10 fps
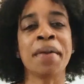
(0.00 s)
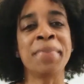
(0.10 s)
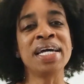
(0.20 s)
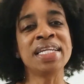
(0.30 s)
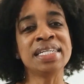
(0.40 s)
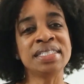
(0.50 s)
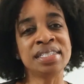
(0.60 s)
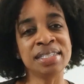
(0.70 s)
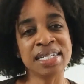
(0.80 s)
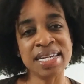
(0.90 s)
But
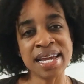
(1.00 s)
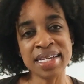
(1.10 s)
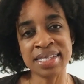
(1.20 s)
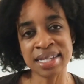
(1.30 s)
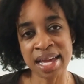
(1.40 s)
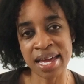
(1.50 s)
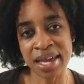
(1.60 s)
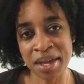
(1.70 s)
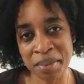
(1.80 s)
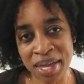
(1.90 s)
until the next
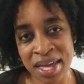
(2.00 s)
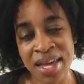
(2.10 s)
time,